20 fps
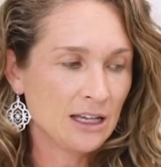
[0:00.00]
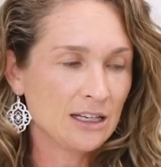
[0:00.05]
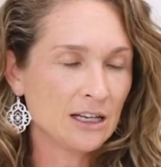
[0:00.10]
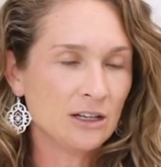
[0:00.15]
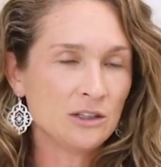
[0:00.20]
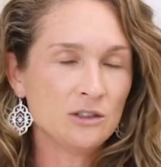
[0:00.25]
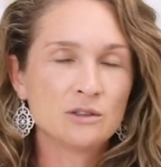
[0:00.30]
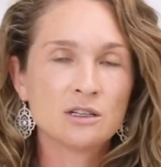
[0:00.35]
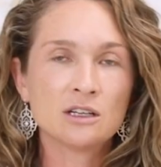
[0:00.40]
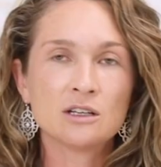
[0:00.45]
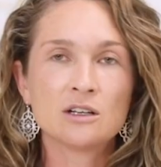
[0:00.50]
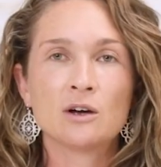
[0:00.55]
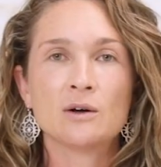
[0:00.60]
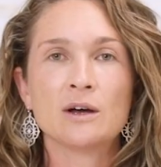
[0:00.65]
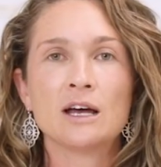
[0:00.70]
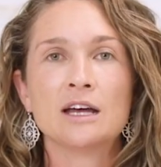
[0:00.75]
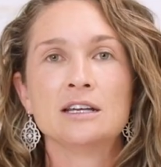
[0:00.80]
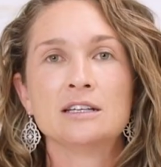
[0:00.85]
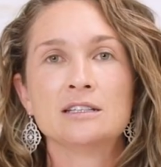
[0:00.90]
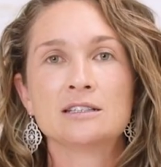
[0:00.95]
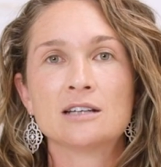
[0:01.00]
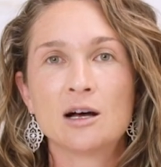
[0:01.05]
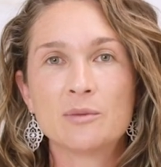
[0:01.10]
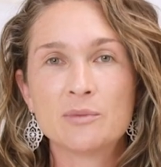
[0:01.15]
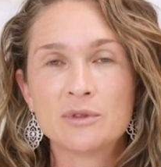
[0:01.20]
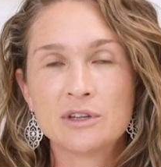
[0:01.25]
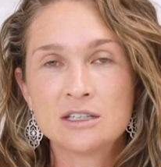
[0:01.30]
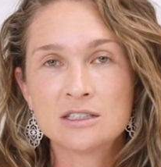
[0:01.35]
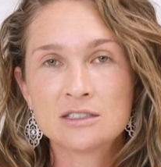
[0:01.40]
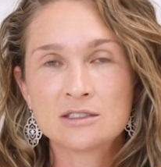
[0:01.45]
Now you could go ahead and
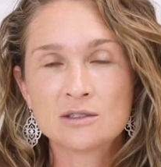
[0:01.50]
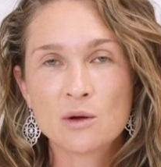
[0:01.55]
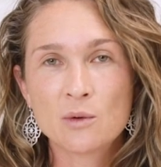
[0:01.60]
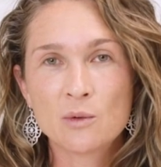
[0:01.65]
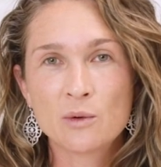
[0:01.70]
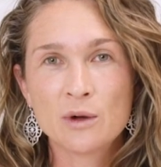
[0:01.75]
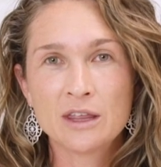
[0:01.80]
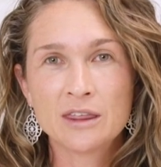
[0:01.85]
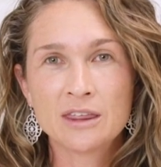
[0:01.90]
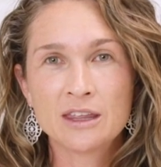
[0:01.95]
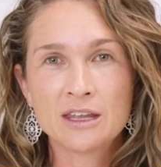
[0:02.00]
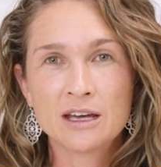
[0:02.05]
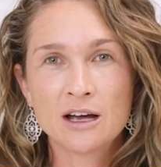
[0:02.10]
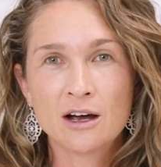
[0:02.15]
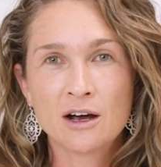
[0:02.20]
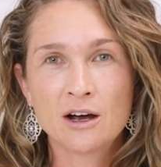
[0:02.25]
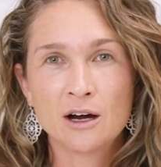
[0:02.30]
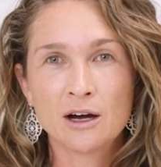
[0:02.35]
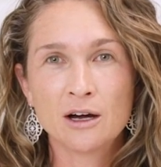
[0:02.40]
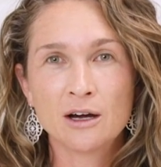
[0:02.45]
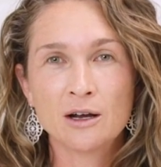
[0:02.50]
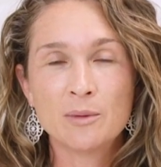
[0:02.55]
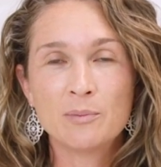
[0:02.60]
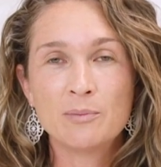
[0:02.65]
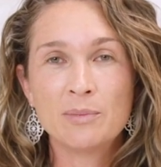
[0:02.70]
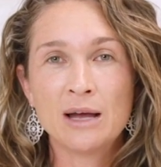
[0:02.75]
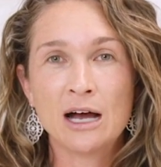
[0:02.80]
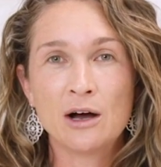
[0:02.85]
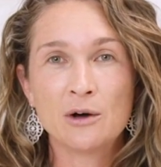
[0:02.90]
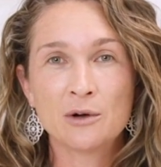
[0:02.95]
top this with our
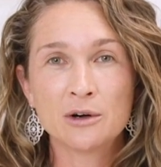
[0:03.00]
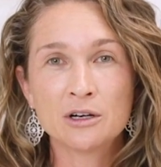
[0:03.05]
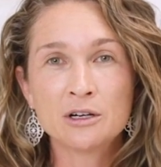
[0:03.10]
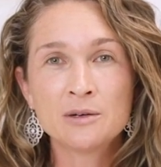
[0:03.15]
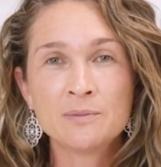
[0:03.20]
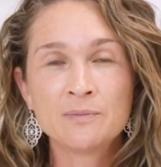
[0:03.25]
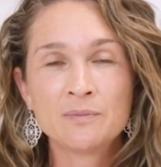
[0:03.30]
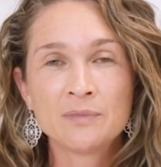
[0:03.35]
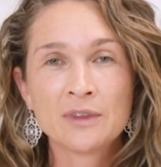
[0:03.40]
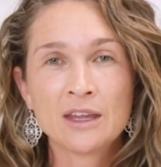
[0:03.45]
powder,